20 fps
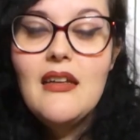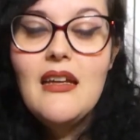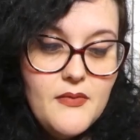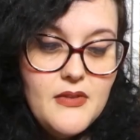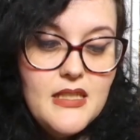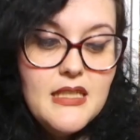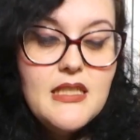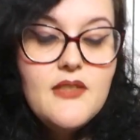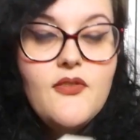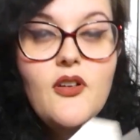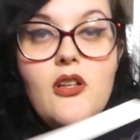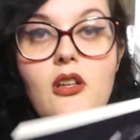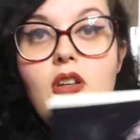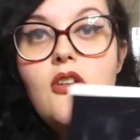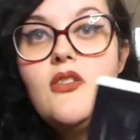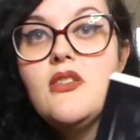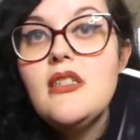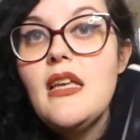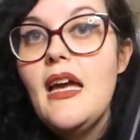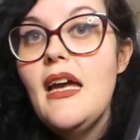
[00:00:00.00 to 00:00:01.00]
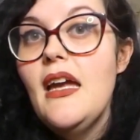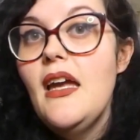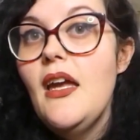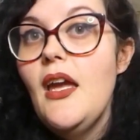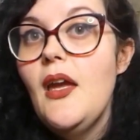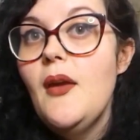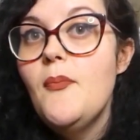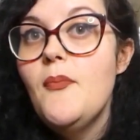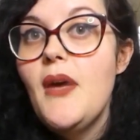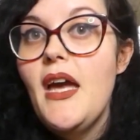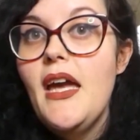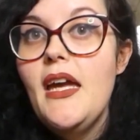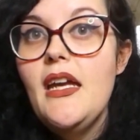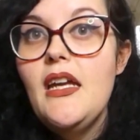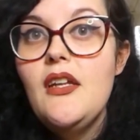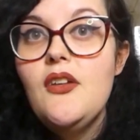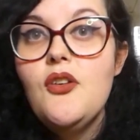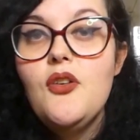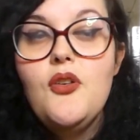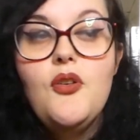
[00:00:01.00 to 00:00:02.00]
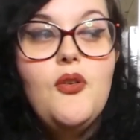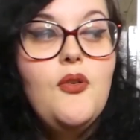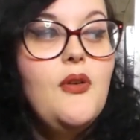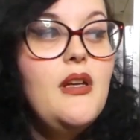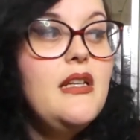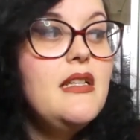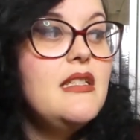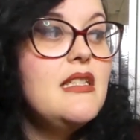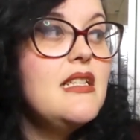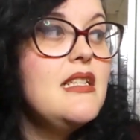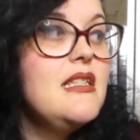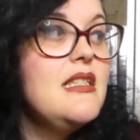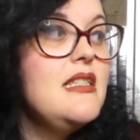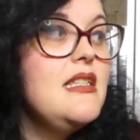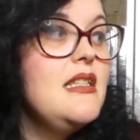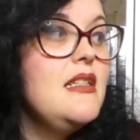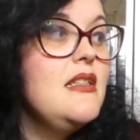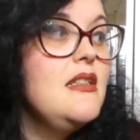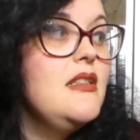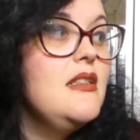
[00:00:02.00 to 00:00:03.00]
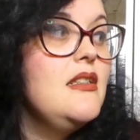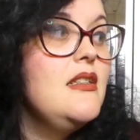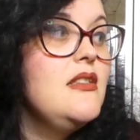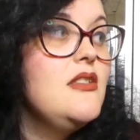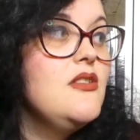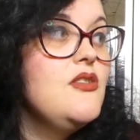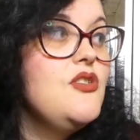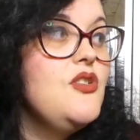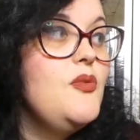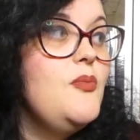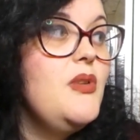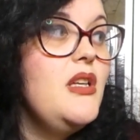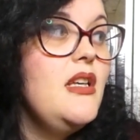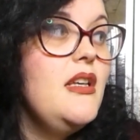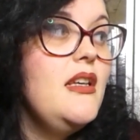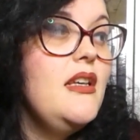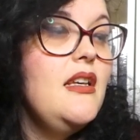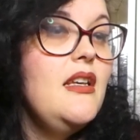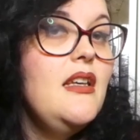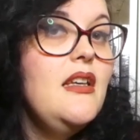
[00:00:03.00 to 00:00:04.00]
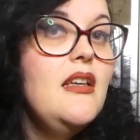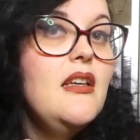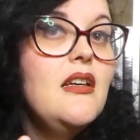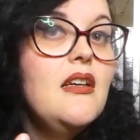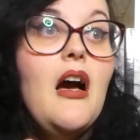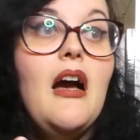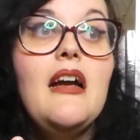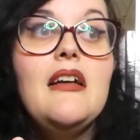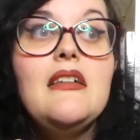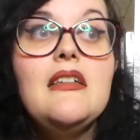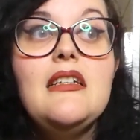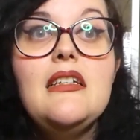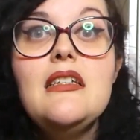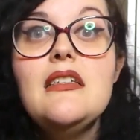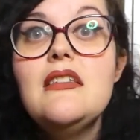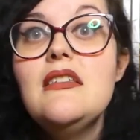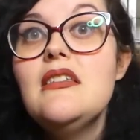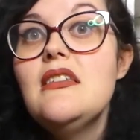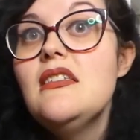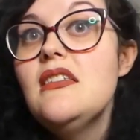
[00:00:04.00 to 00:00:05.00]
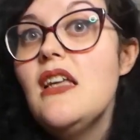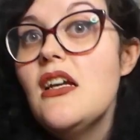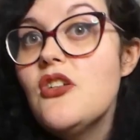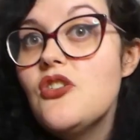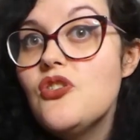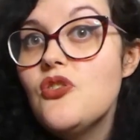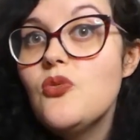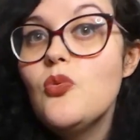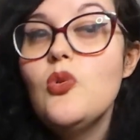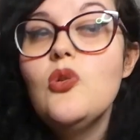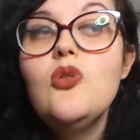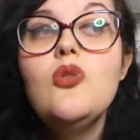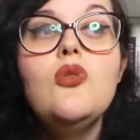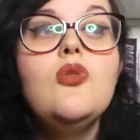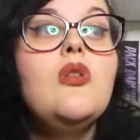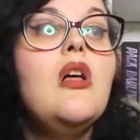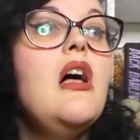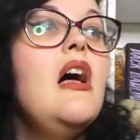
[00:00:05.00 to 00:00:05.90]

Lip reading: This follows a maid who is considered to be highly sexual